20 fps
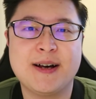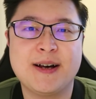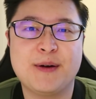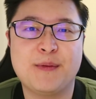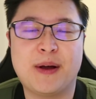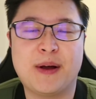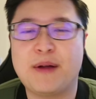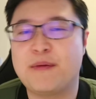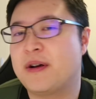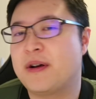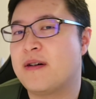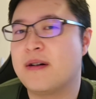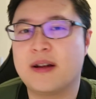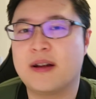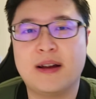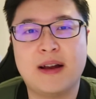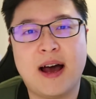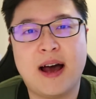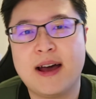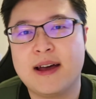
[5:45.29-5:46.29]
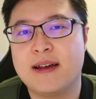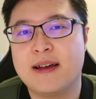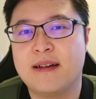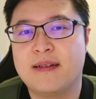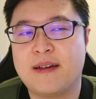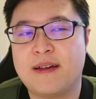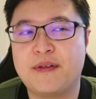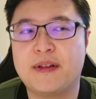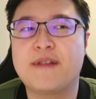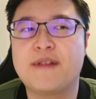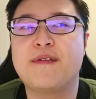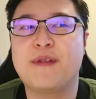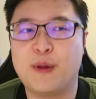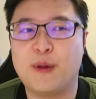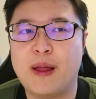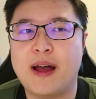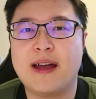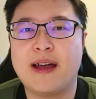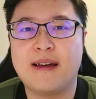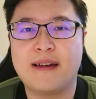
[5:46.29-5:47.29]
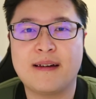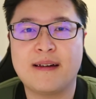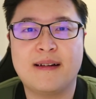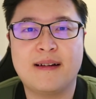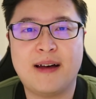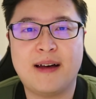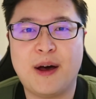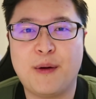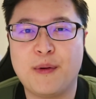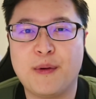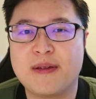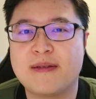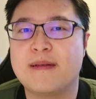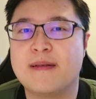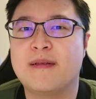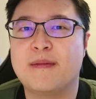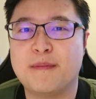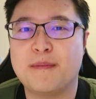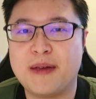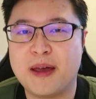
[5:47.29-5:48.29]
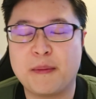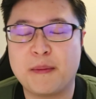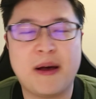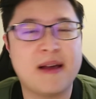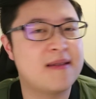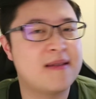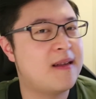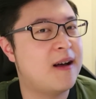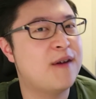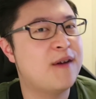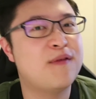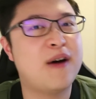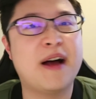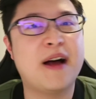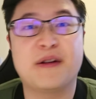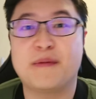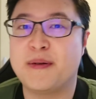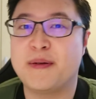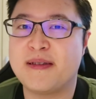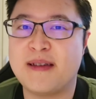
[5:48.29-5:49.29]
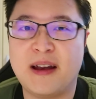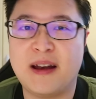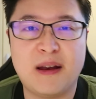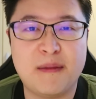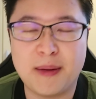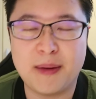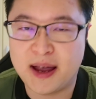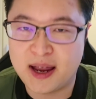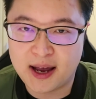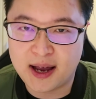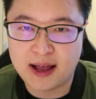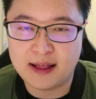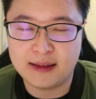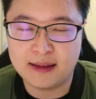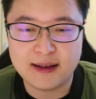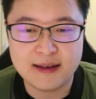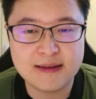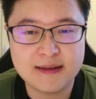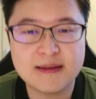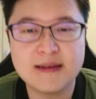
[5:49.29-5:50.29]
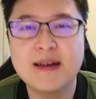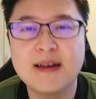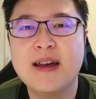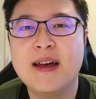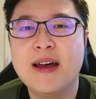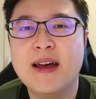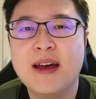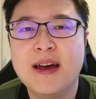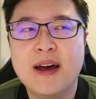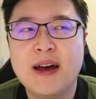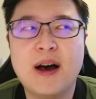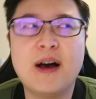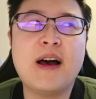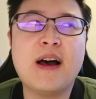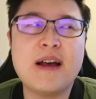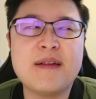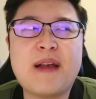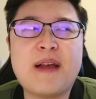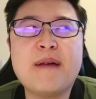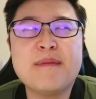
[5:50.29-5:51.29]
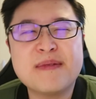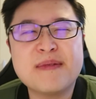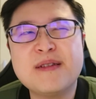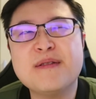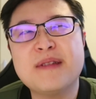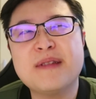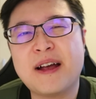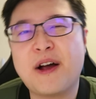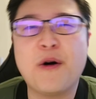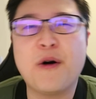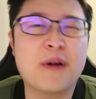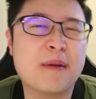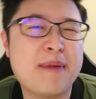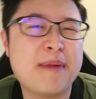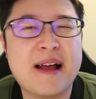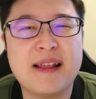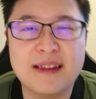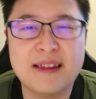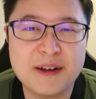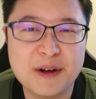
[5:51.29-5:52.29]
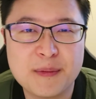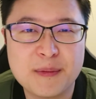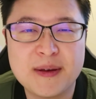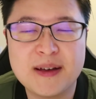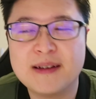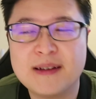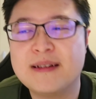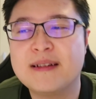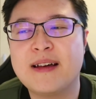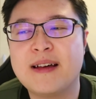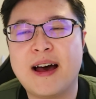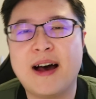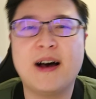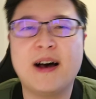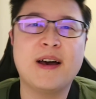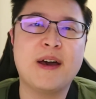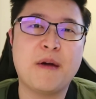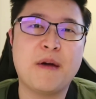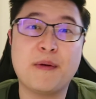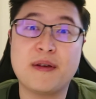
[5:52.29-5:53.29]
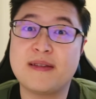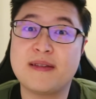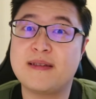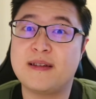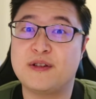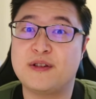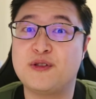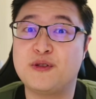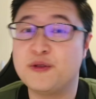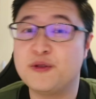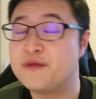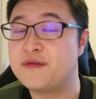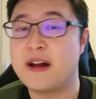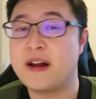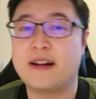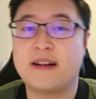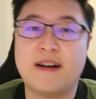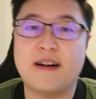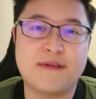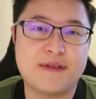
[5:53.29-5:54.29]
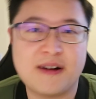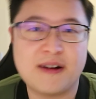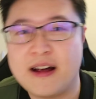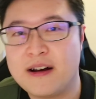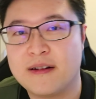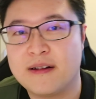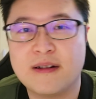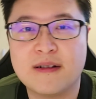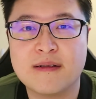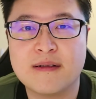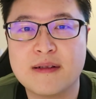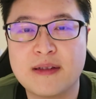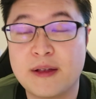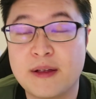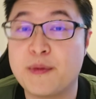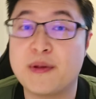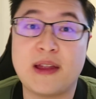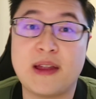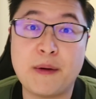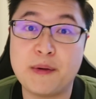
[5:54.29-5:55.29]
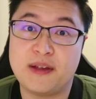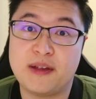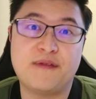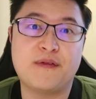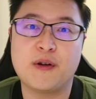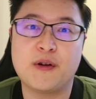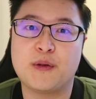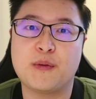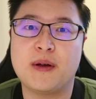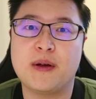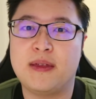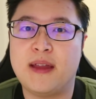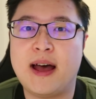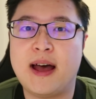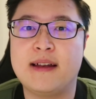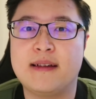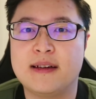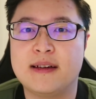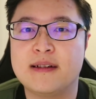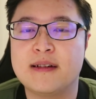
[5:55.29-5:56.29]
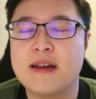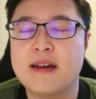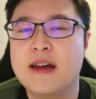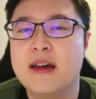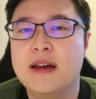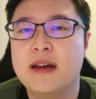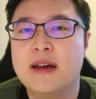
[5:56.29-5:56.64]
When I recorded, I definitely feel like I wasn't being myself 100% at the beginning, at least. I'm still like holding back a little bit. It was a True Friend cover. I don't know. That was the first one that I did.